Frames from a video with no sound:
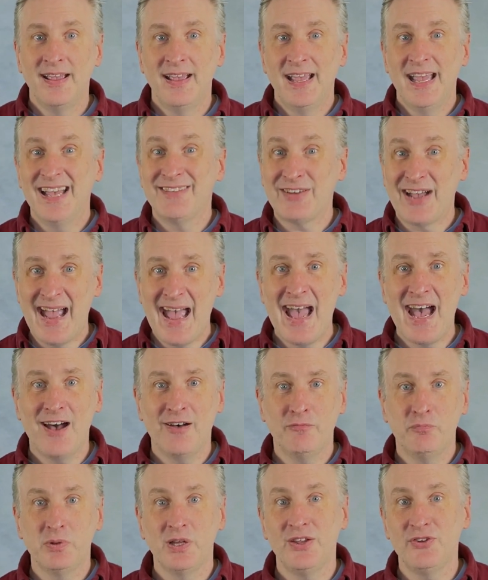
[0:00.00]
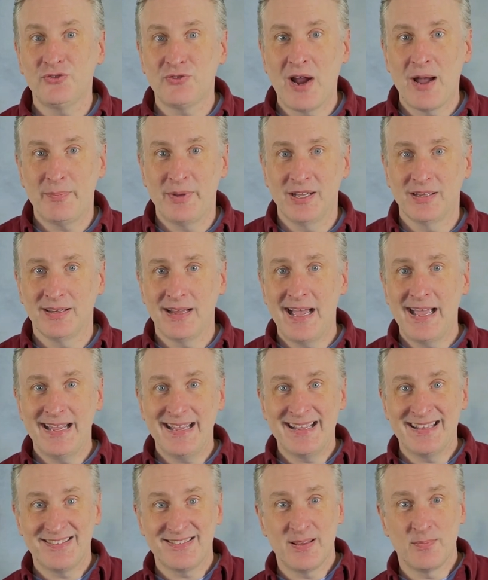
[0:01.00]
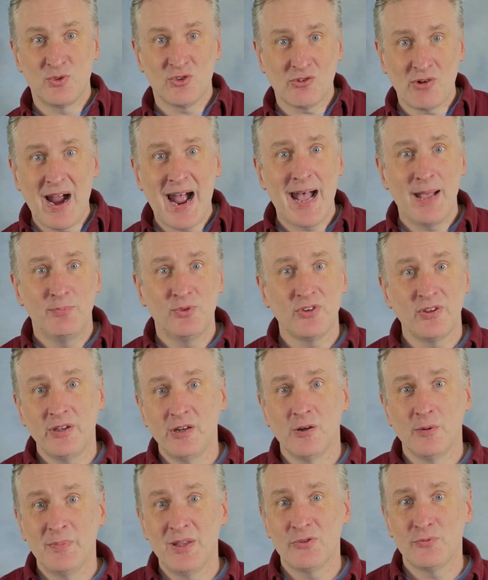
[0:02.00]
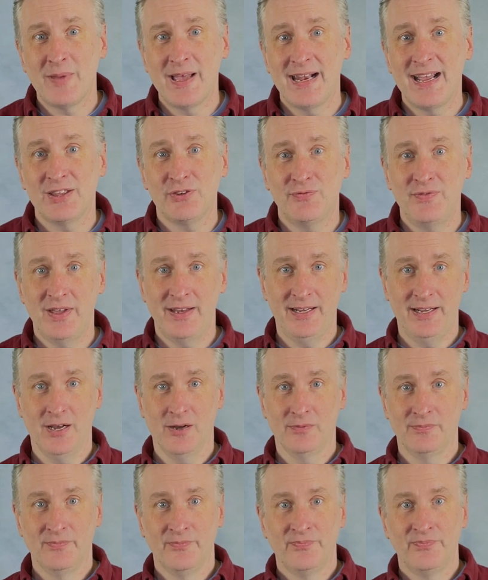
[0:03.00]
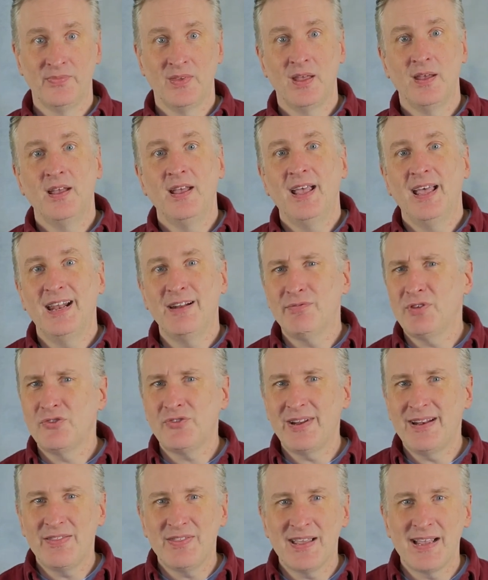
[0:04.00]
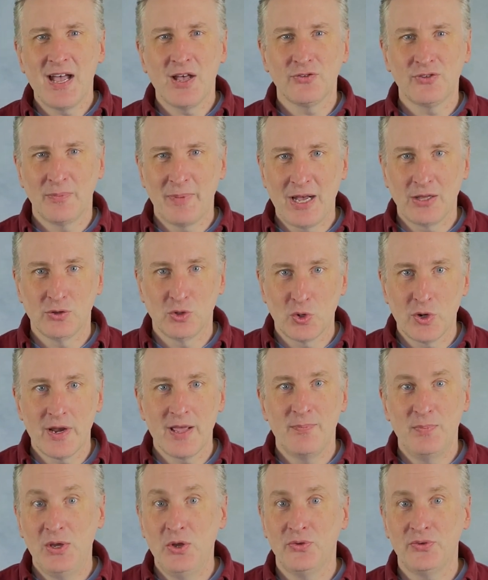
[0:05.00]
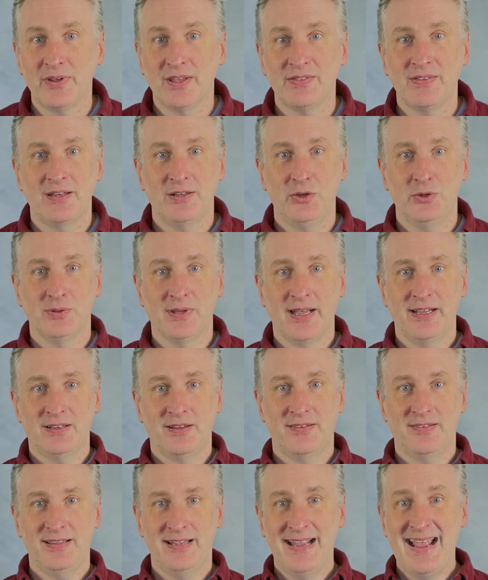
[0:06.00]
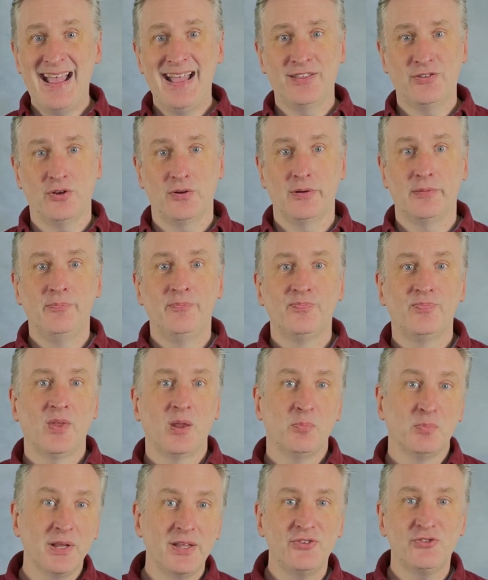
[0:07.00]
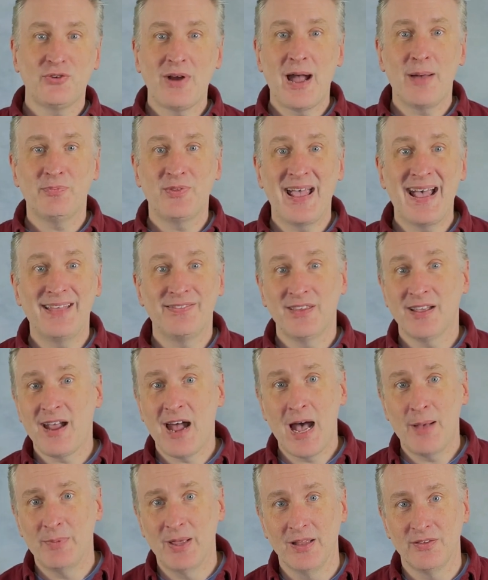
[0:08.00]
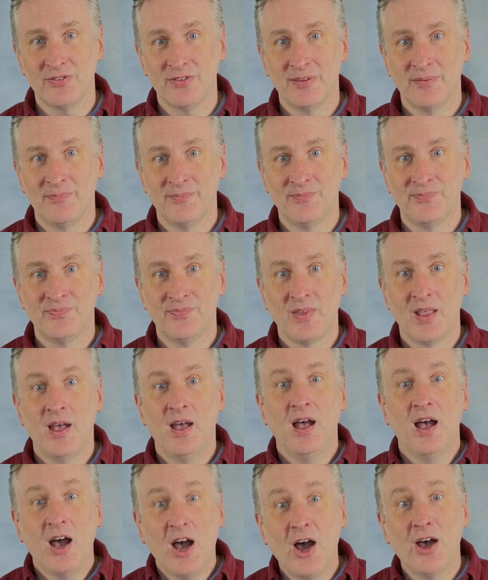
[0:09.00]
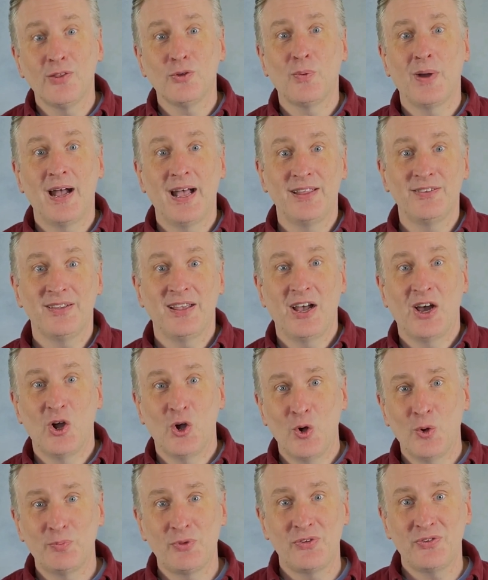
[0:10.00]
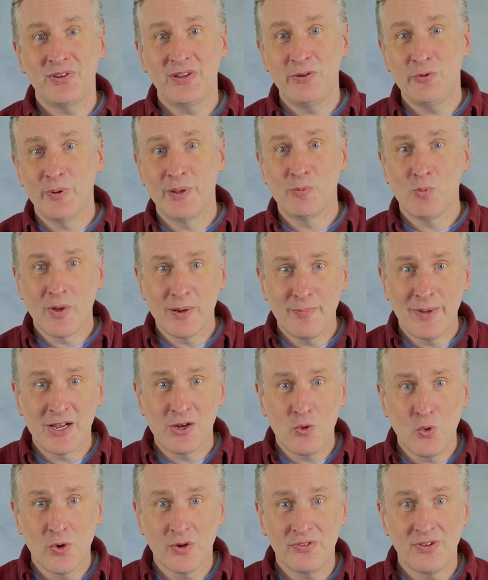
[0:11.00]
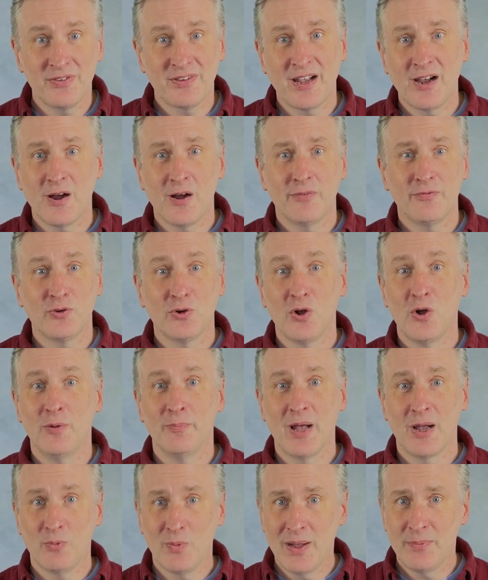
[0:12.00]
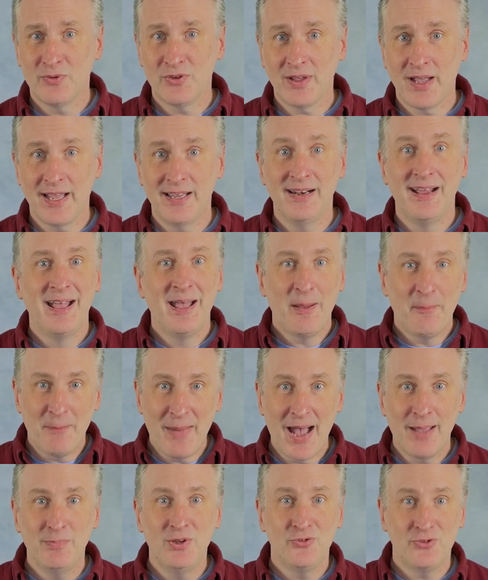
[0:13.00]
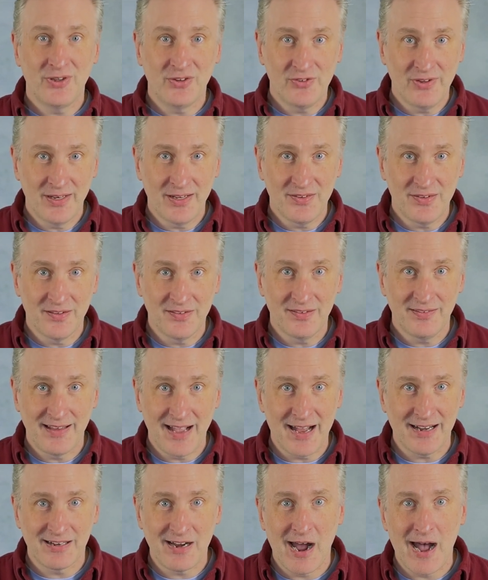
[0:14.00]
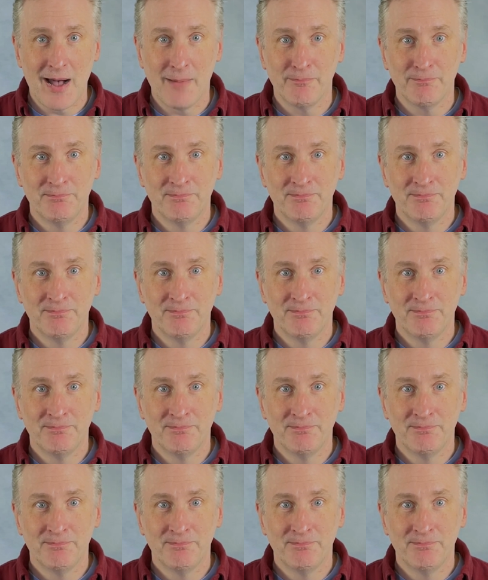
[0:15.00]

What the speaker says: If I have, please drop me a like and subscribe so you don't miss my next video. And if there's anything else about learning music that you'd like to see answered, please drop that in the comments. Otherwise, I hope to see you in one of my courses I offer on my website, mymusicgenesis.com.